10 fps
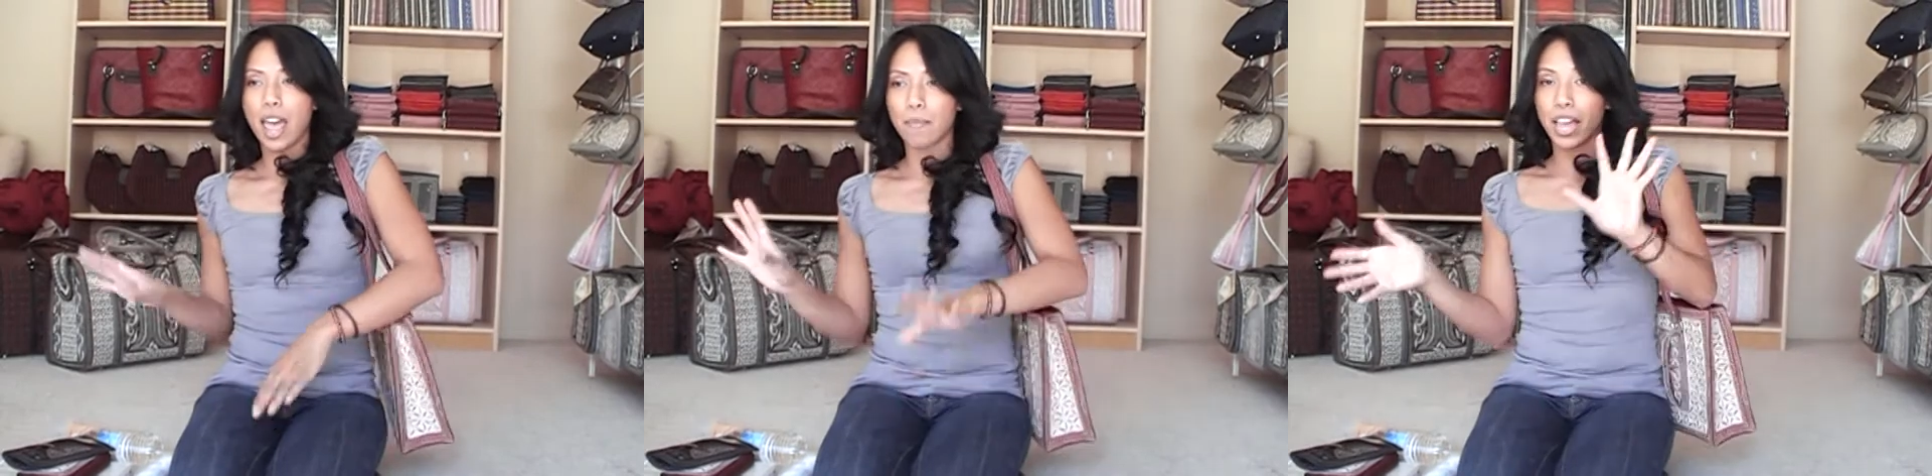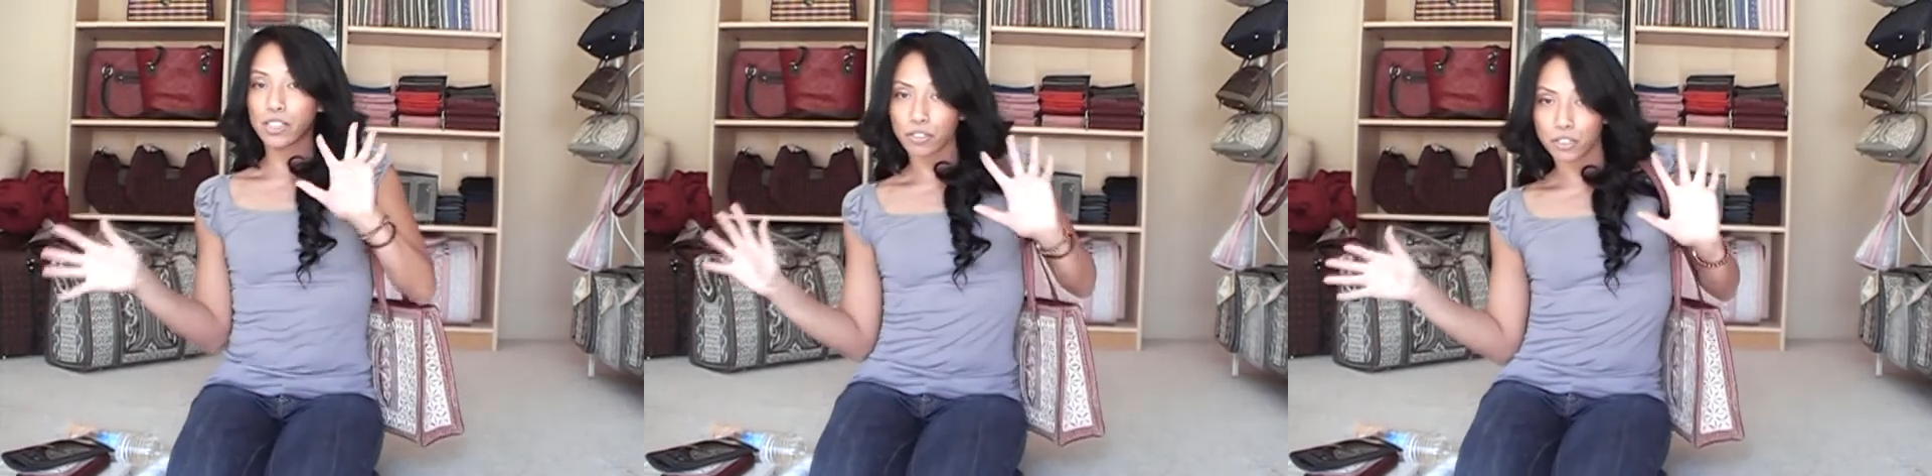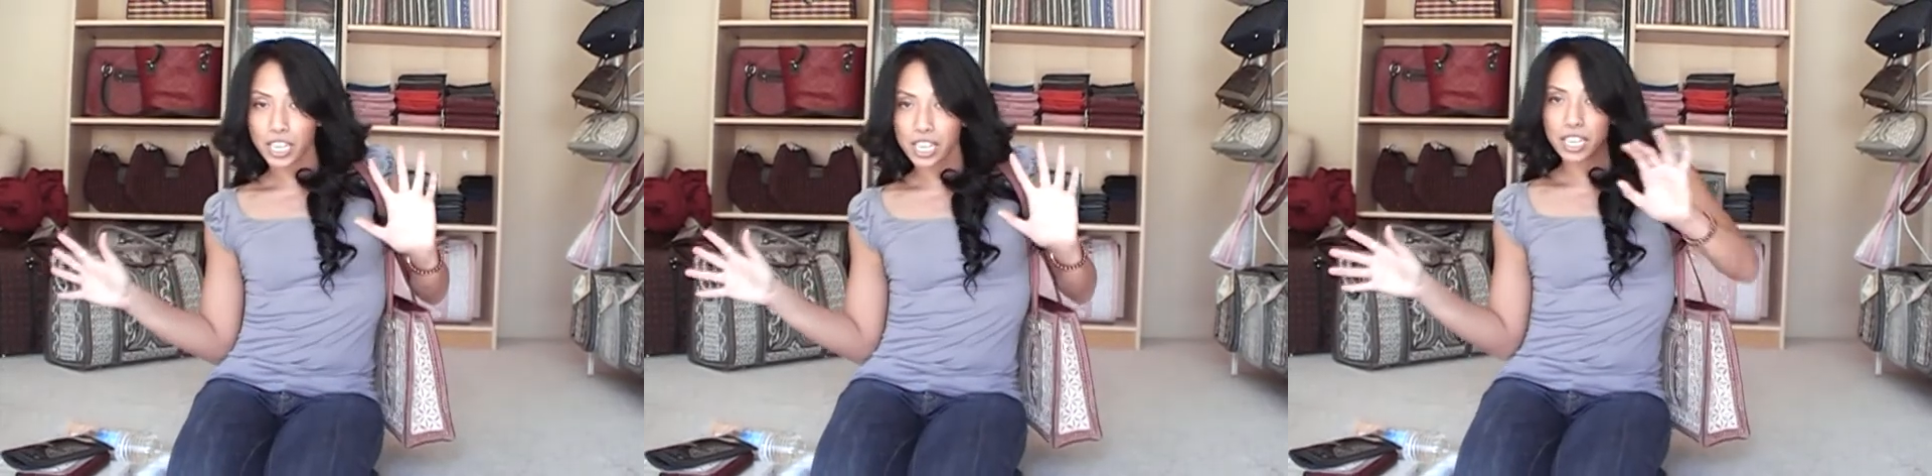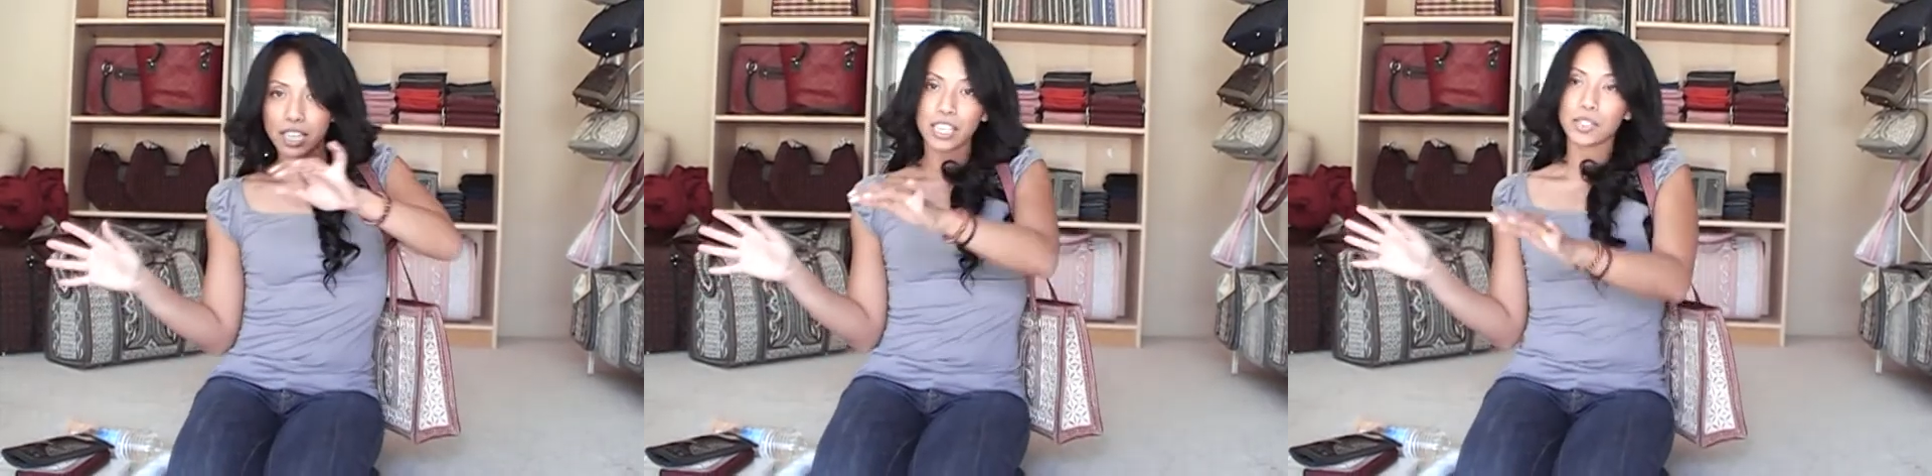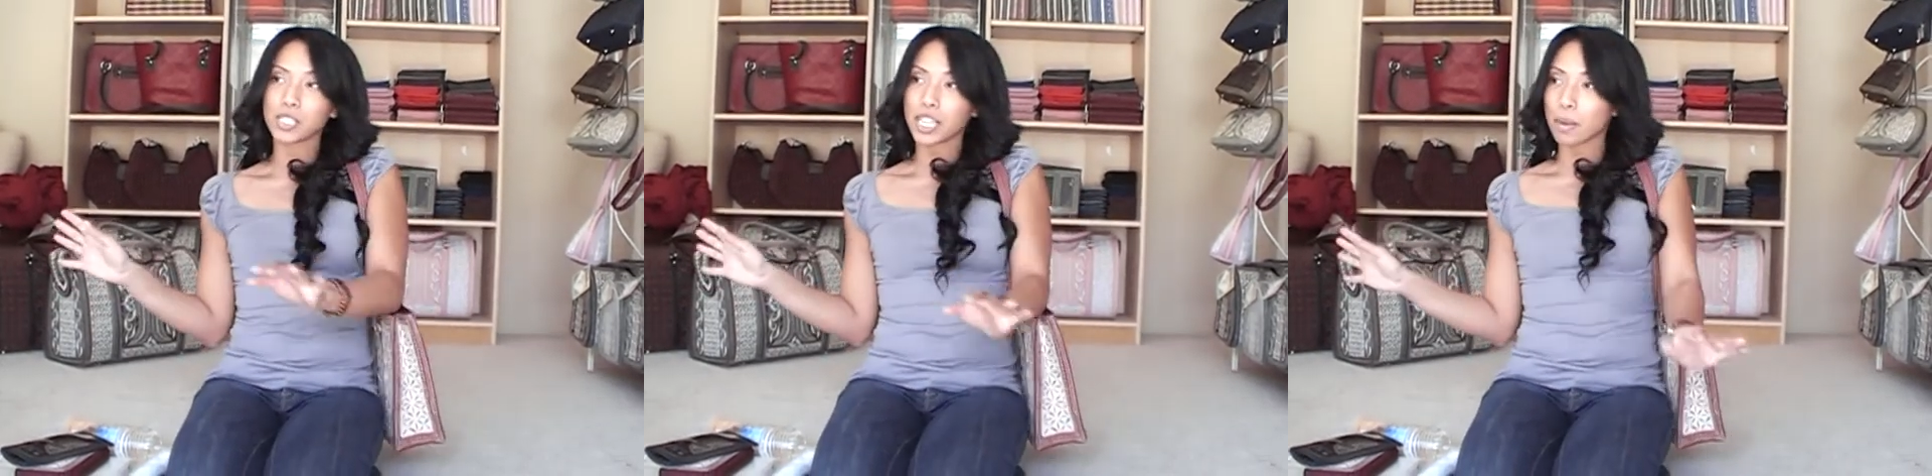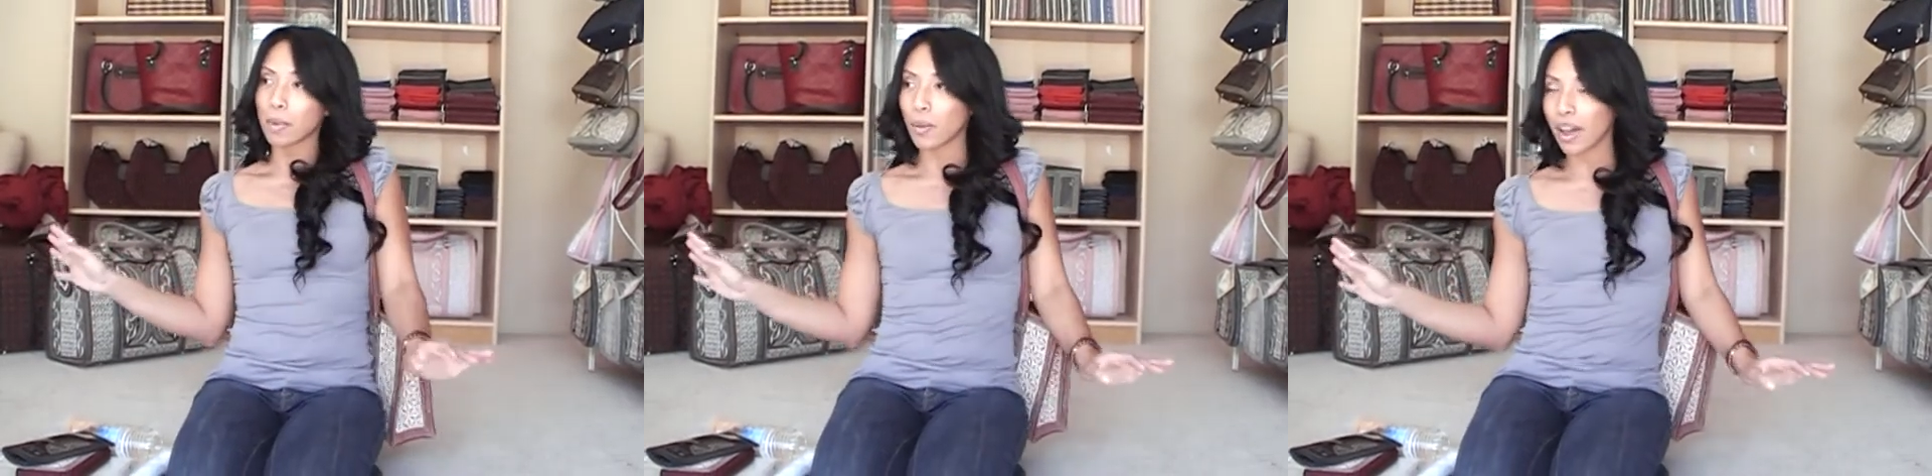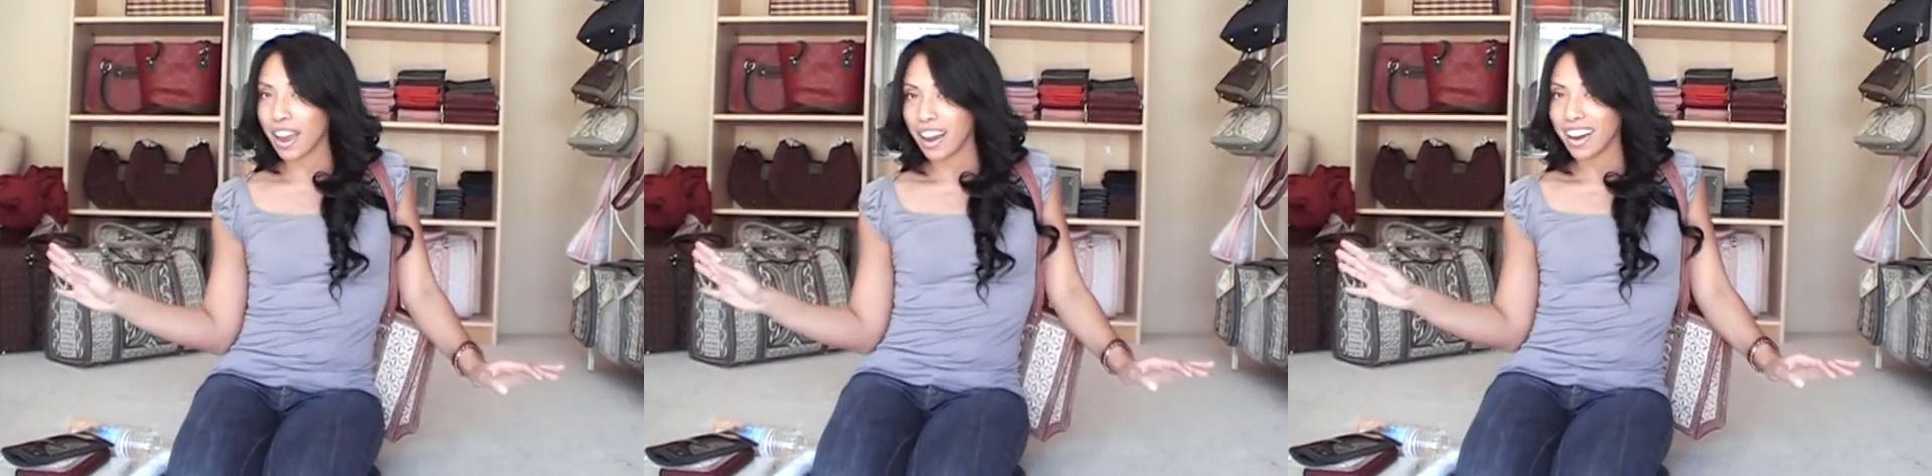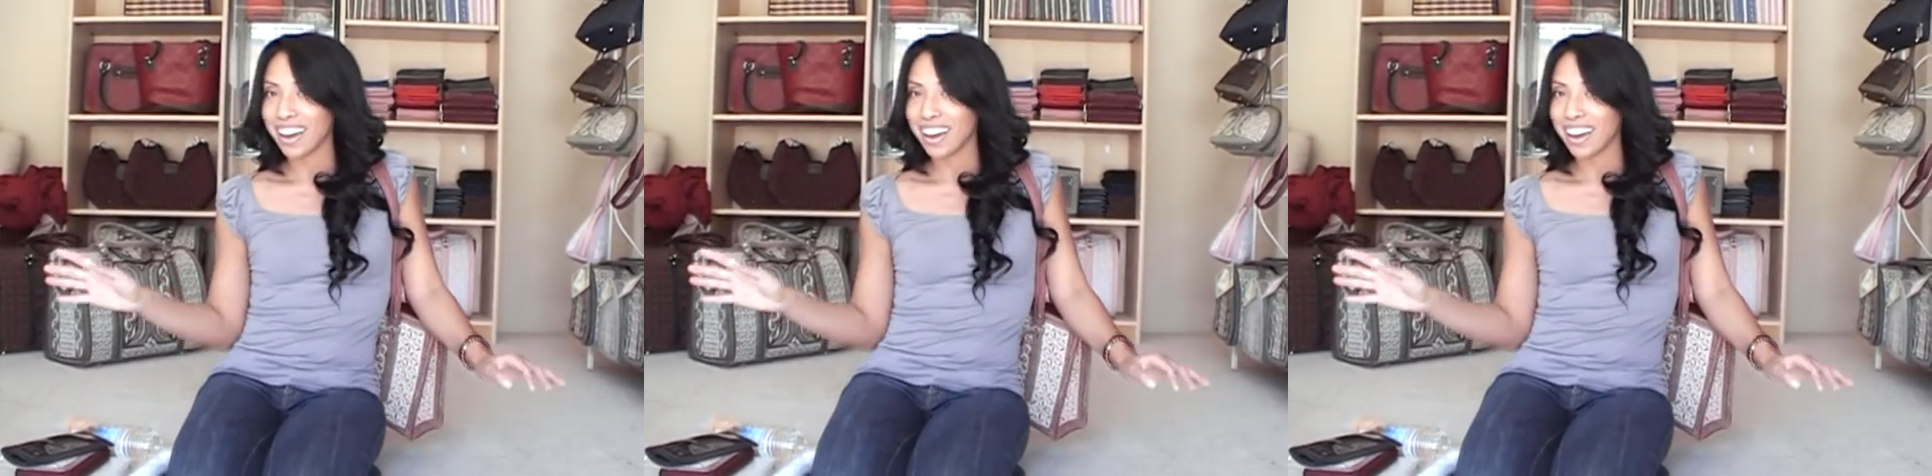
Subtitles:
And my hands are free, so it's out of my way.